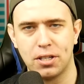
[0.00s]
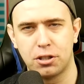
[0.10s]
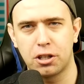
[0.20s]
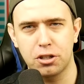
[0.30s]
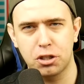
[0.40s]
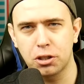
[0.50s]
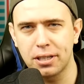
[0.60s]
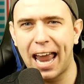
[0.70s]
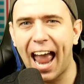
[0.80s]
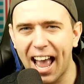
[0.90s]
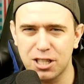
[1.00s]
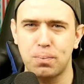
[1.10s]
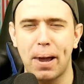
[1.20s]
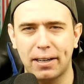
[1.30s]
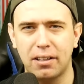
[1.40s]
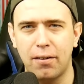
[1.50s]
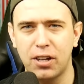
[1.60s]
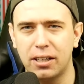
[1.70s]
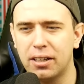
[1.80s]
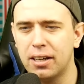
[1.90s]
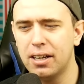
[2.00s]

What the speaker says: Is there a certain aspect of it,